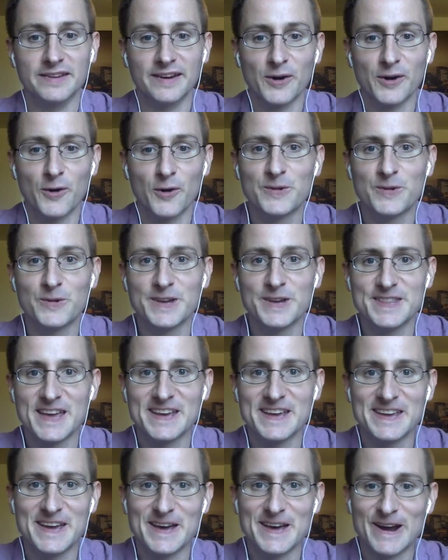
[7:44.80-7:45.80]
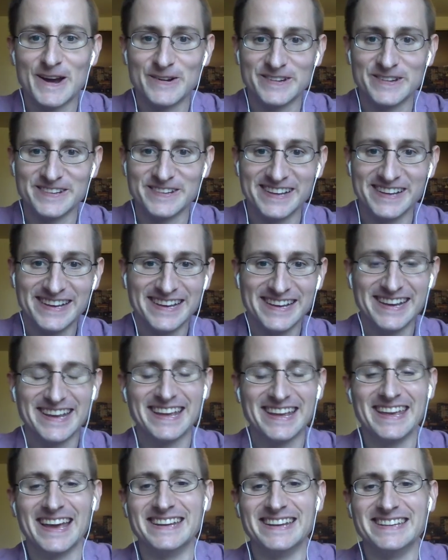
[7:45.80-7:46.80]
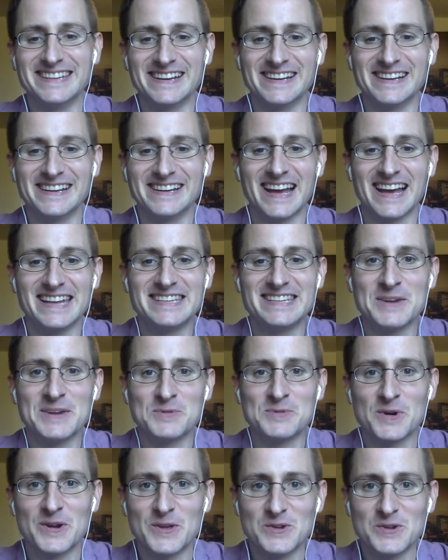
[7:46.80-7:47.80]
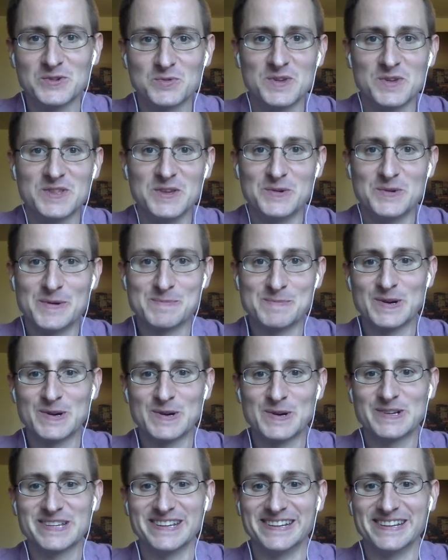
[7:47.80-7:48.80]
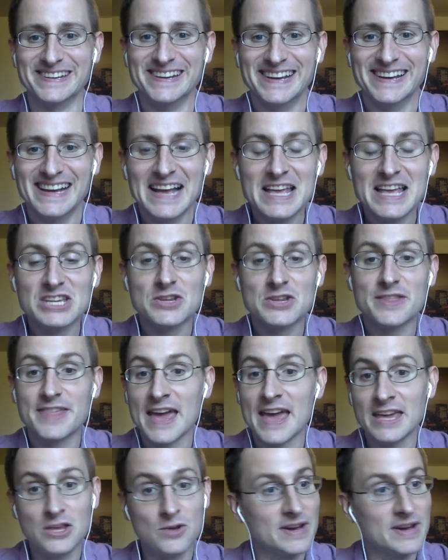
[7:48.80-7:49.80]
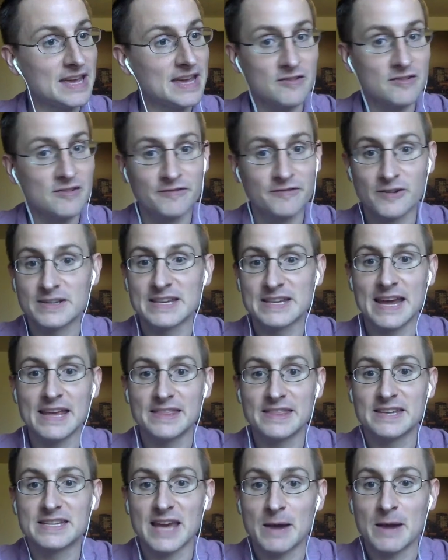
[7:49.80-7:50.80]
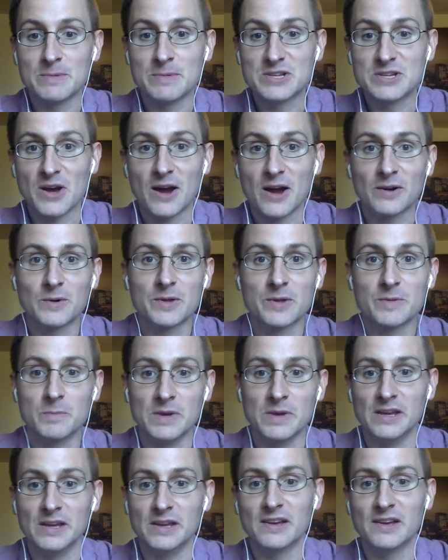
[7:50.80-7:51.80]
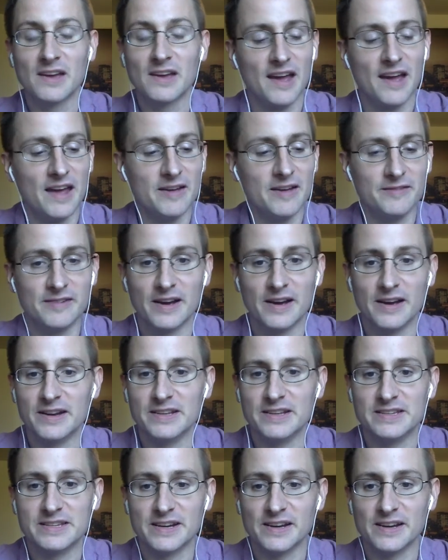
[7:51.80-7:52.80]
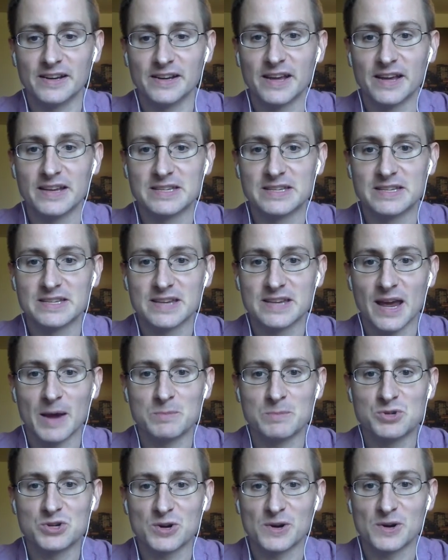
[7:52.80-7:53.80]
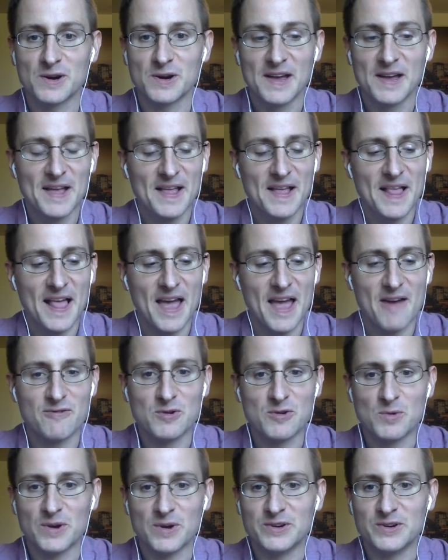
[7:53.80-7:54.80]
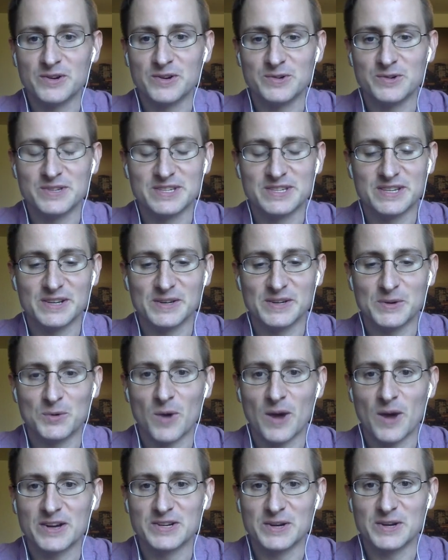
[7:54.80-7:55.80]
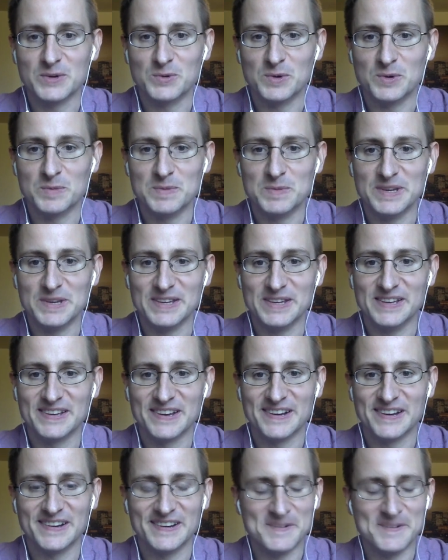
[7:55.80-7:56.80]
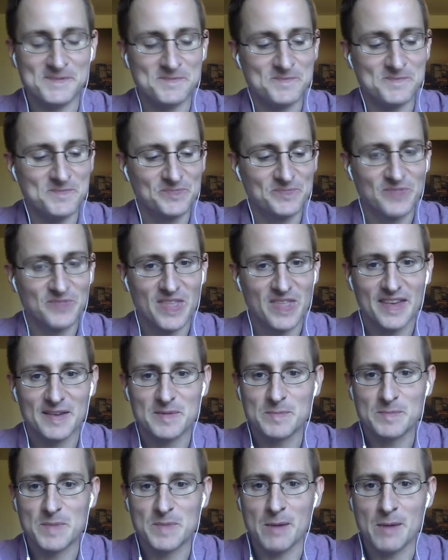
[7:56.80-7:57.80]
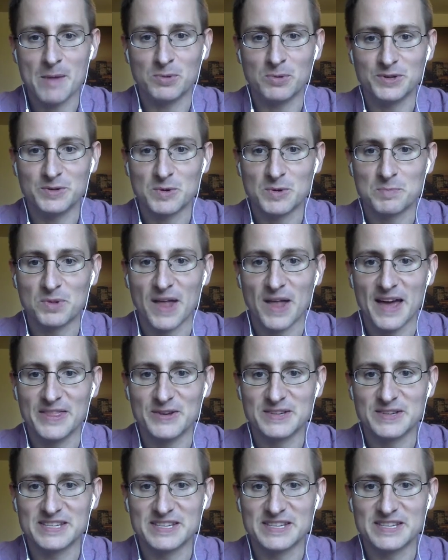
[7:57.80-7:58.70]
hopefully they can get out and attend one of those with you in person. So thank you again for taking the time to talk with me, Ava, and I'm sure everyone who's watching will be able to apply those